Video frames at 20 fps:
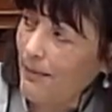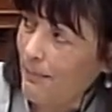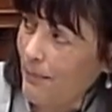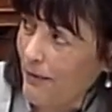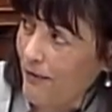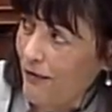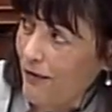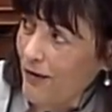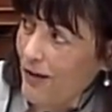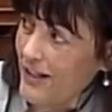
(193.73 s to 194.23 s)

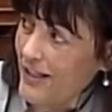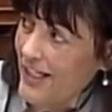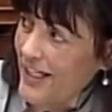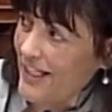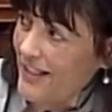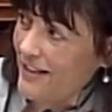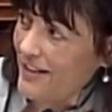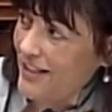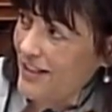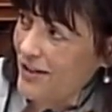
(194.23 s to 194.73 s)
before the
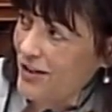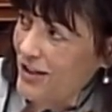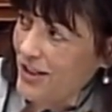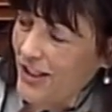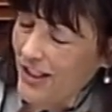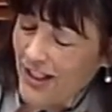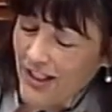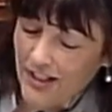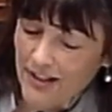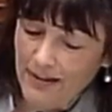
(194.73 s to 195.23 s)
end of this
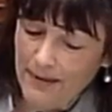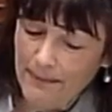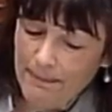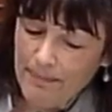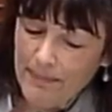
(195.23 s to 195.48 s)
year,